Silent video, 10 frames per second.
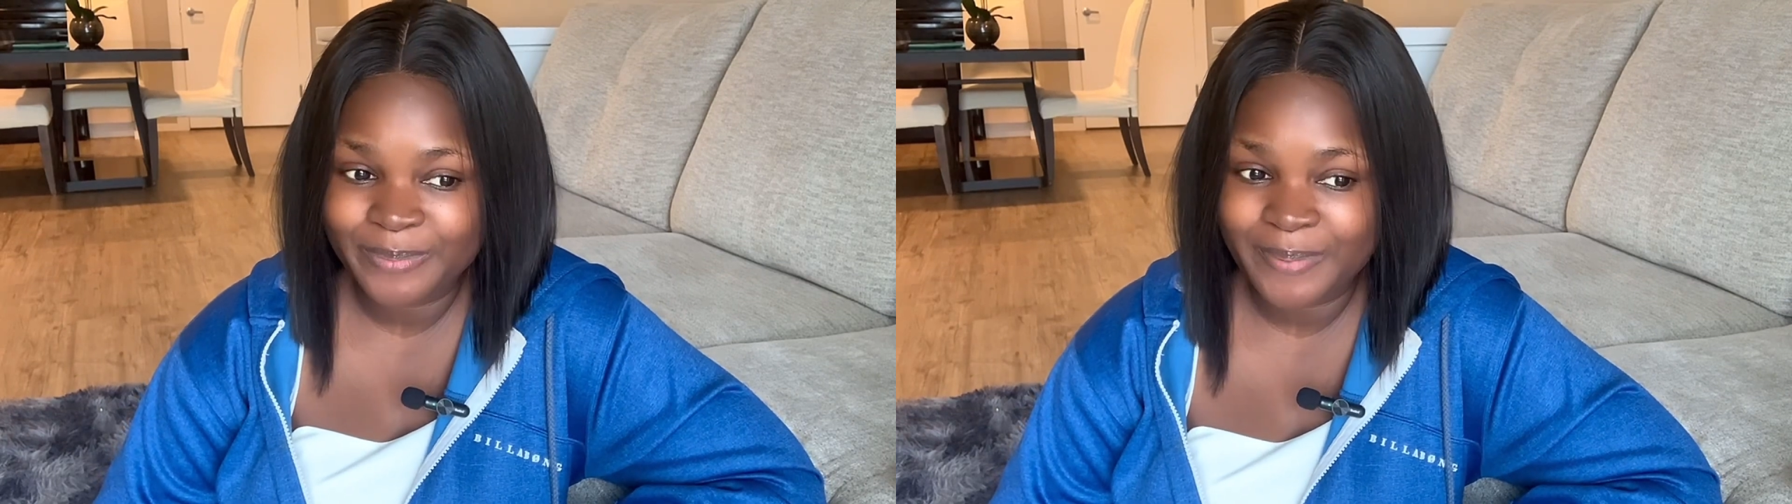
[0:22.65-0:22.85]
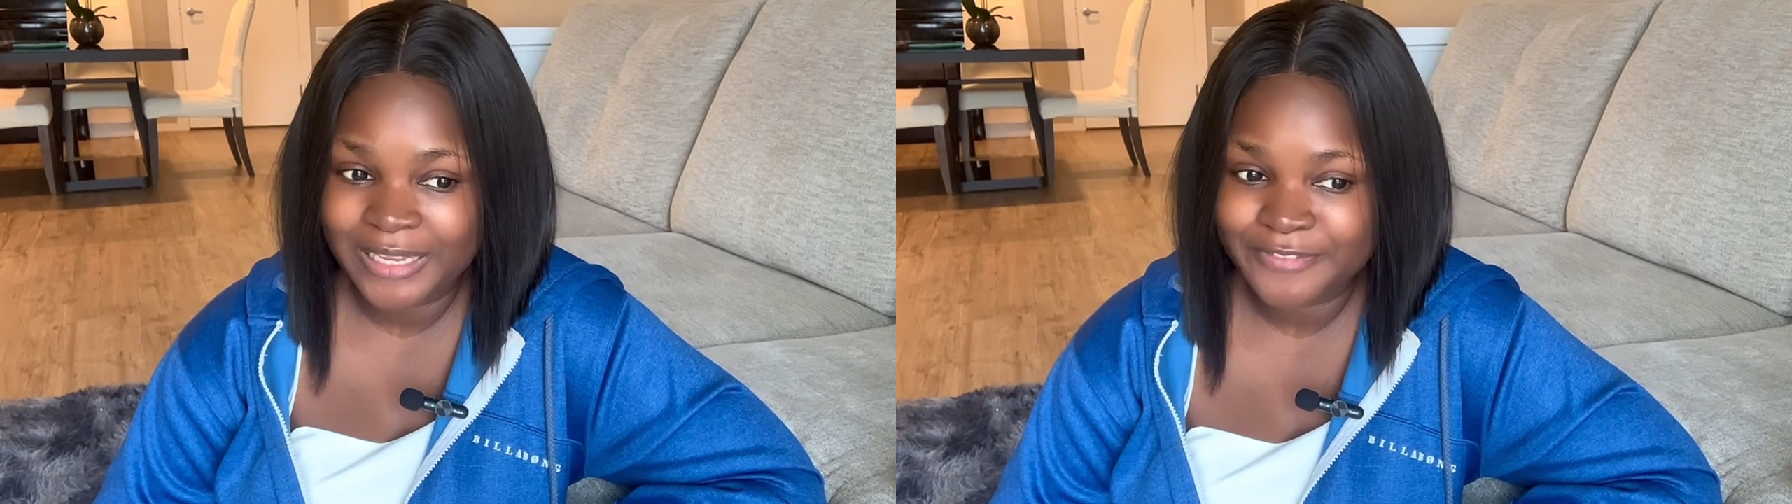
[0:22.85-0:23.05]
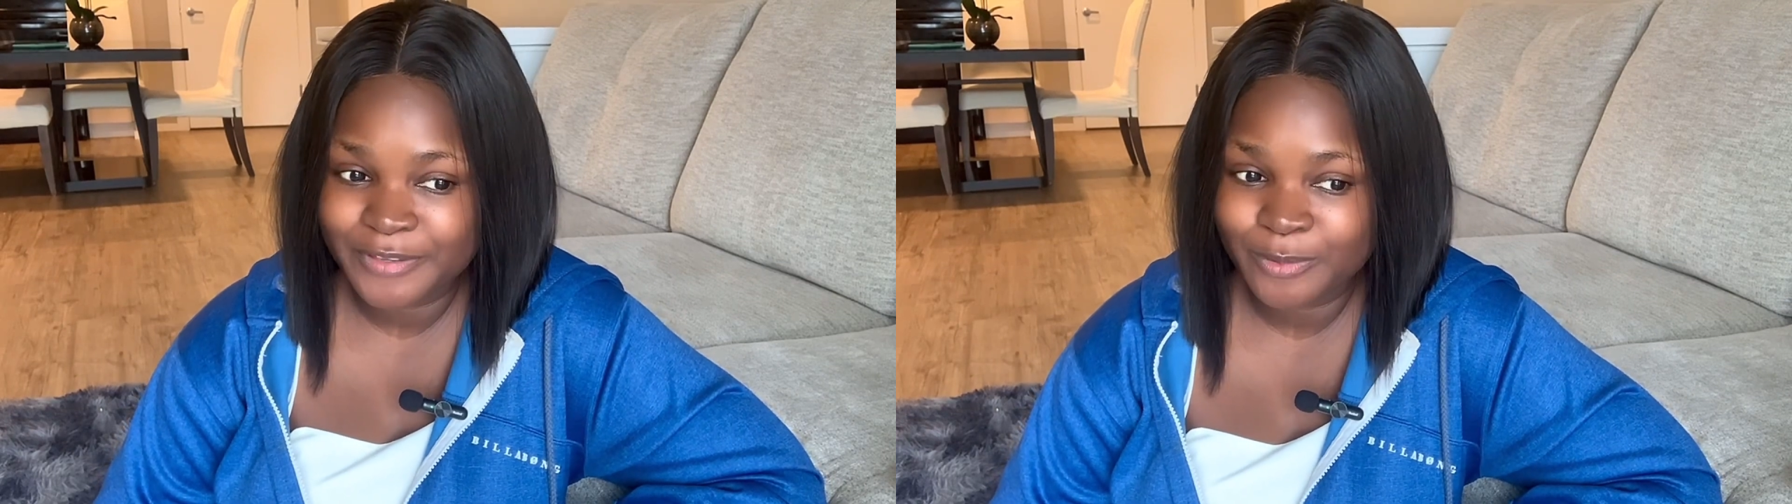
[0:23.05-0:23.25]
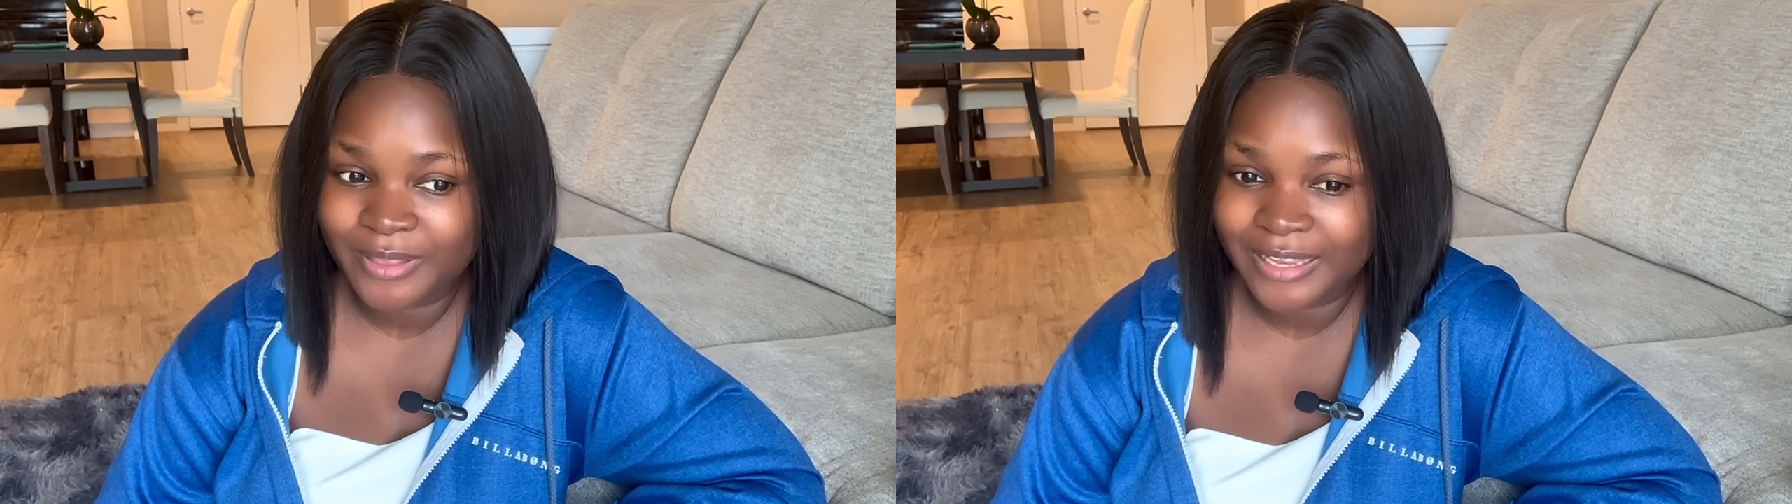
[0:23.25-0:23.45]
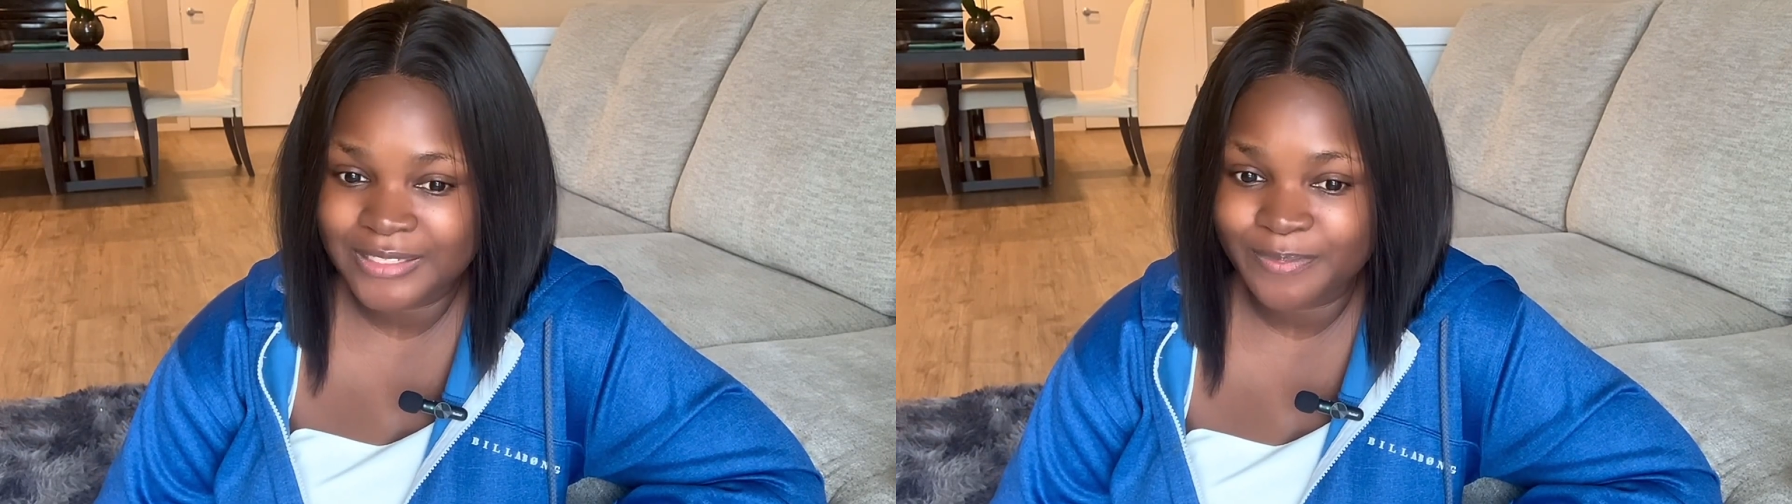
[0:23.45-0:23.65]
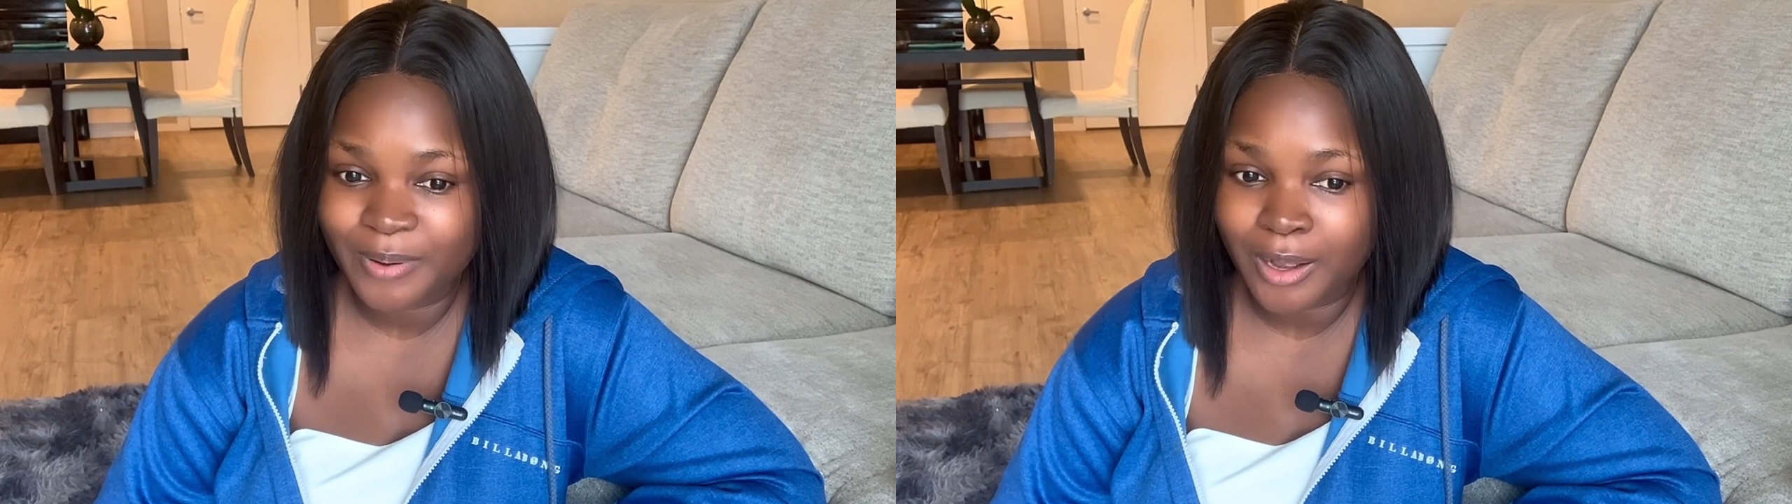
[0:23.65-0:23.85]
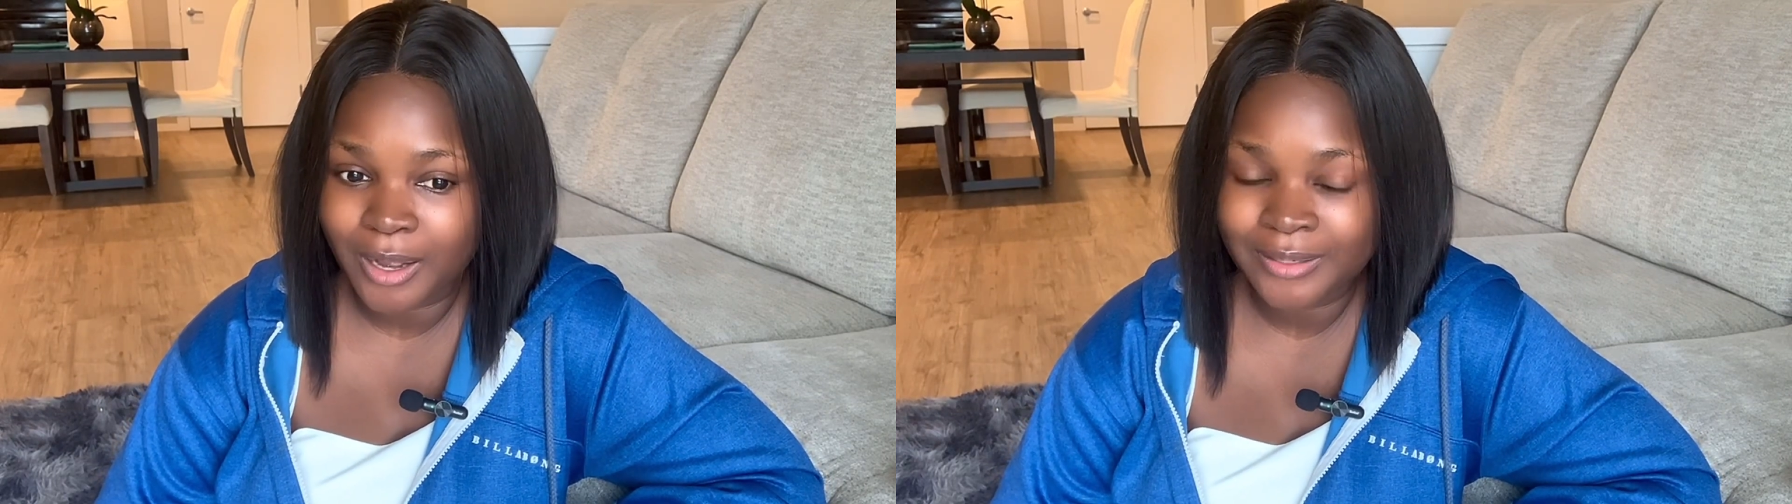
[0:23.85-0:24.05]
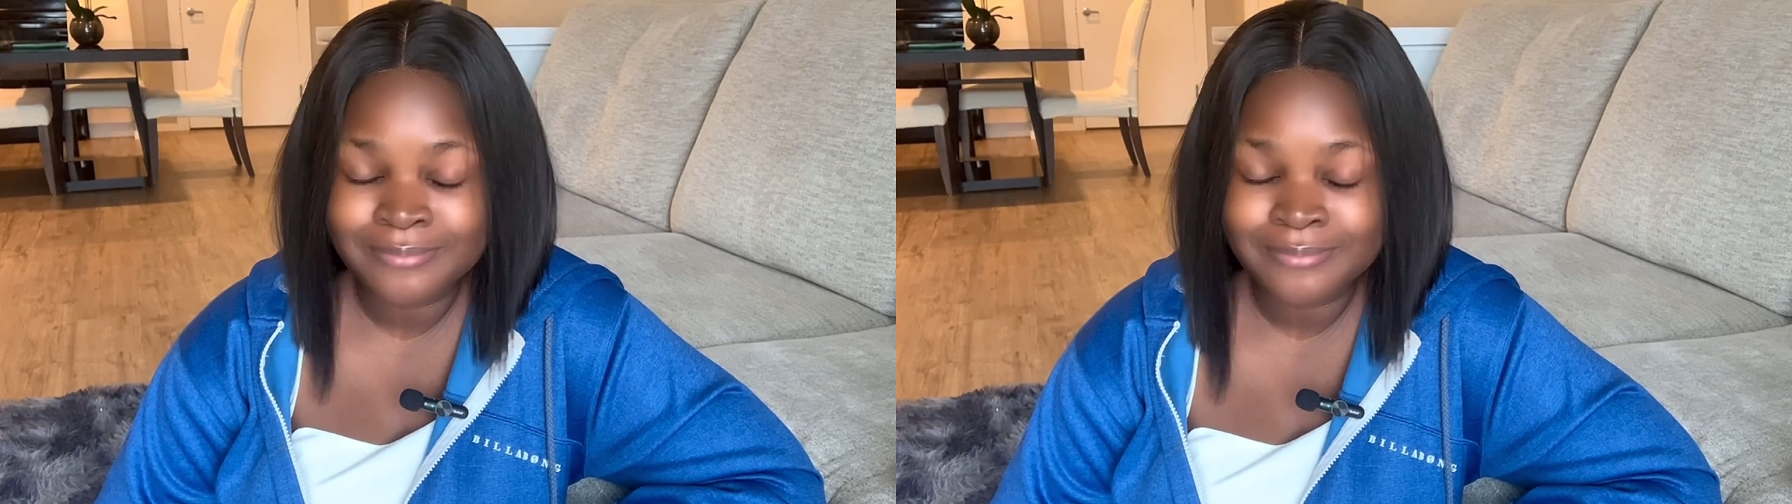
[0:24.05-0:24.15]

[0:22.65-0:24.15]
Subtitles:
past few days, but